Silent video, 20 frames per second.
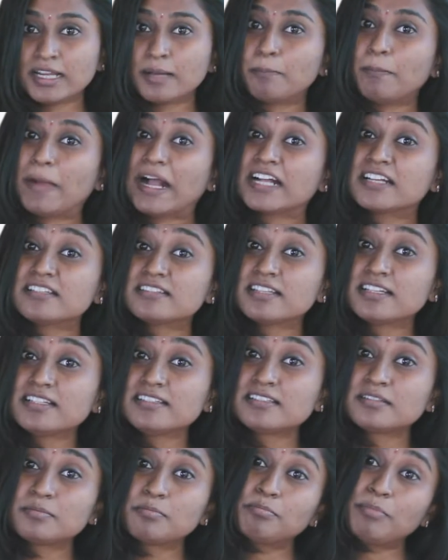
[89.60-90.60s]

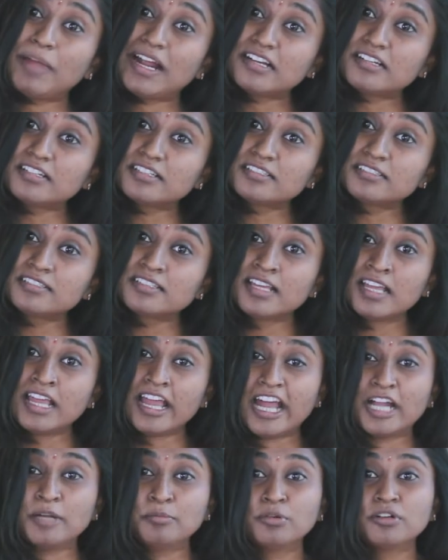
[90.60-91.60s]
magazines, patterns
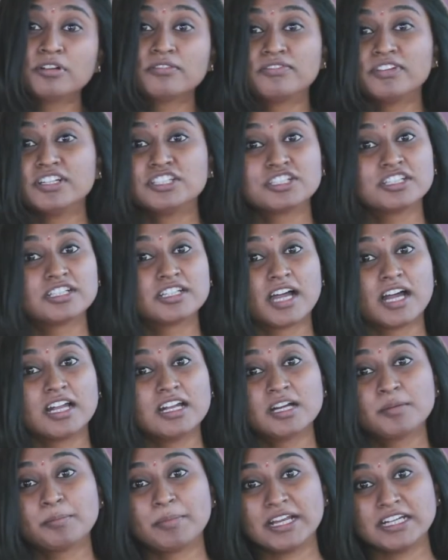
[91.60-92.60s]
and book featured
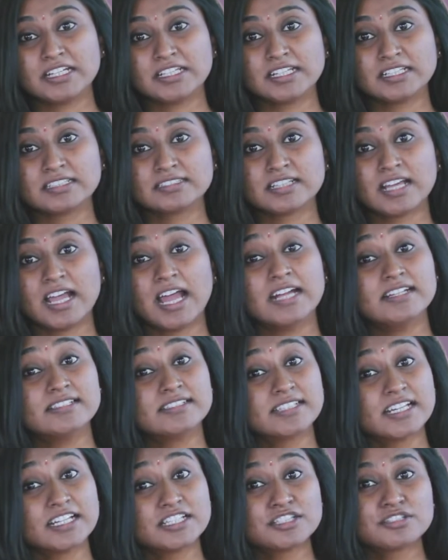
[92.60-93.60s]
colored paintings and
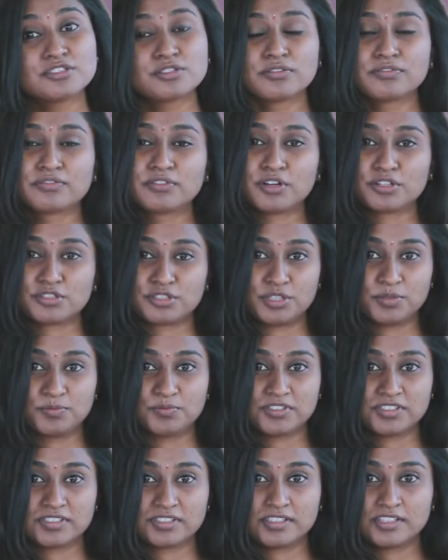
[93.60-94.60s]
sketches of
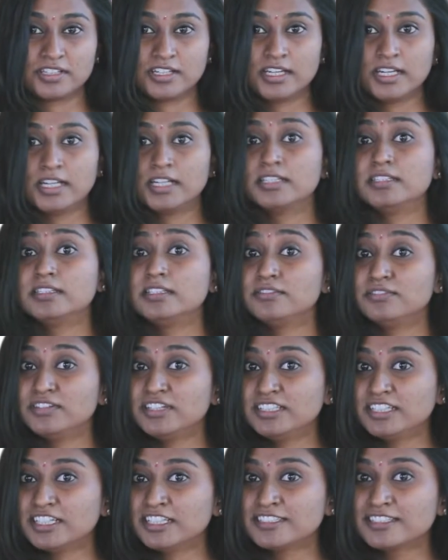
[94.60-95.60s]
costumes. The
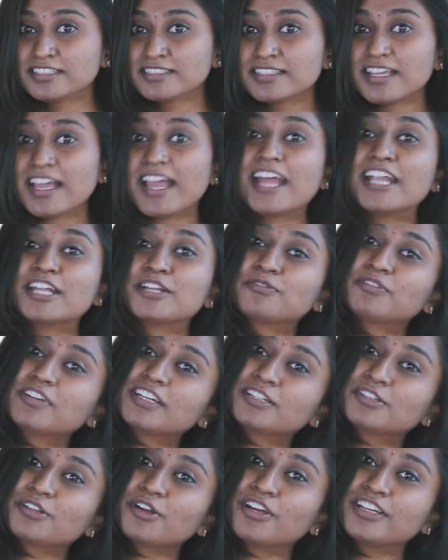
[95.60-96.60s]
vintages and quick
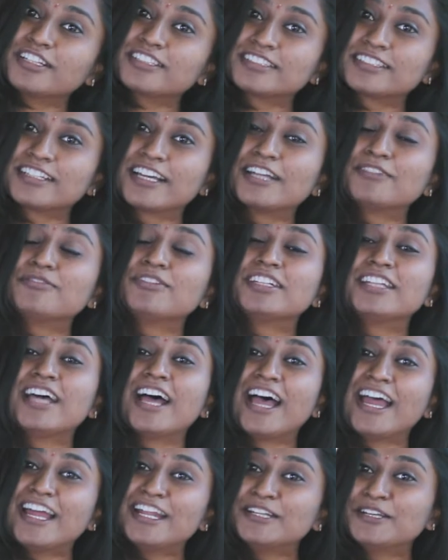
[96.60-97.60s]
drawings convey the
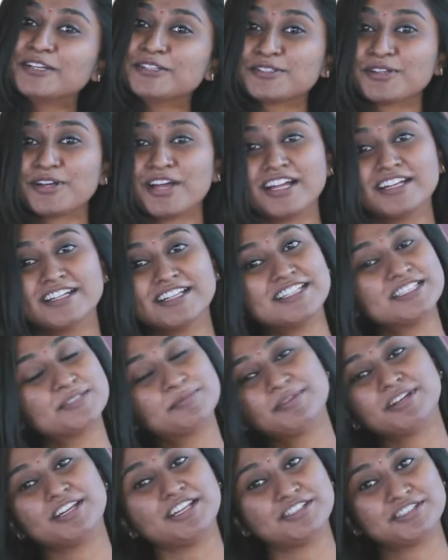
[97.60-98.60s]
ideas and
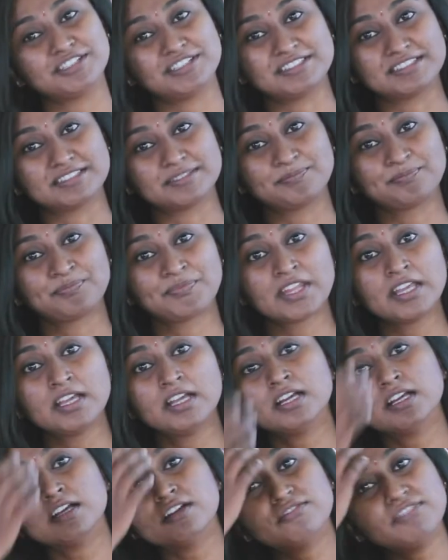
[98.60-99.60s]
inspirations.
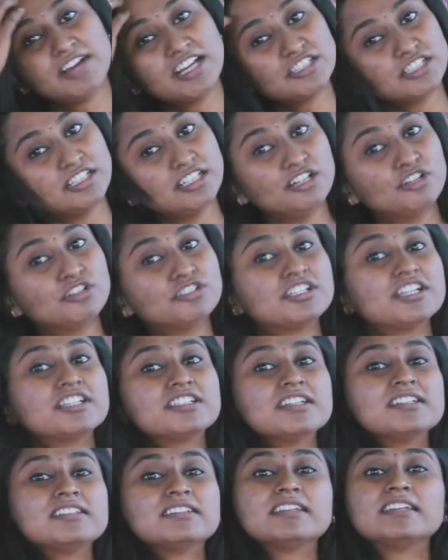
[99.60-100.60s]
Fashion
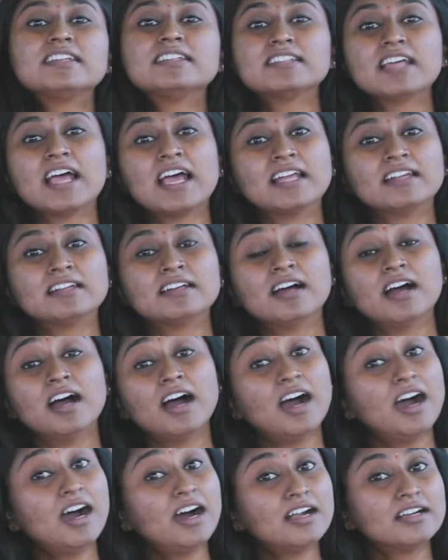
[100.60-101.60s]
illustrations is an
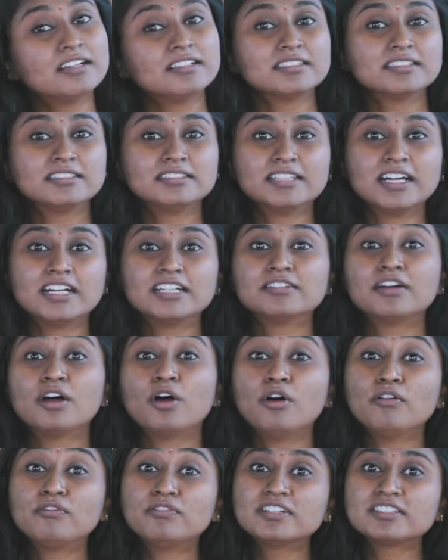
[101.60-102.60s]
art that
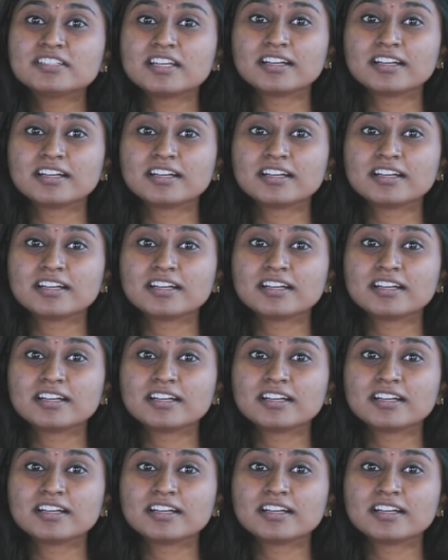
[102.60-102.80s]
offers a